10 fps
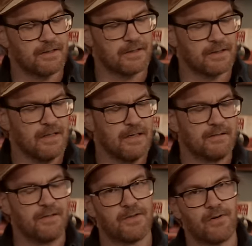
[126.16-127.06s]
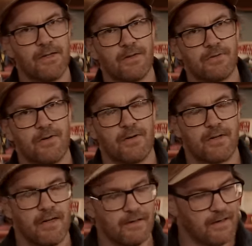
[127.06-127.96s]
is destroying the
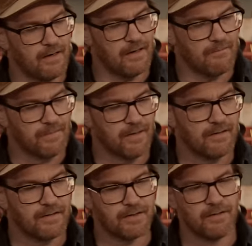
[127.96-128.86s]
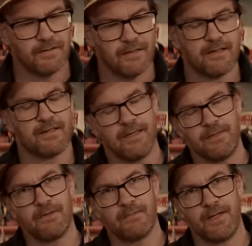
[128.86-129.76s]
torque, and there's not, like,
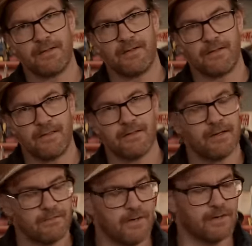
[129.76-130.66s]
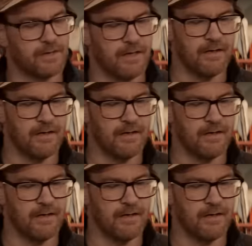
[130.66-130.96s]
10 Newton meters is not much.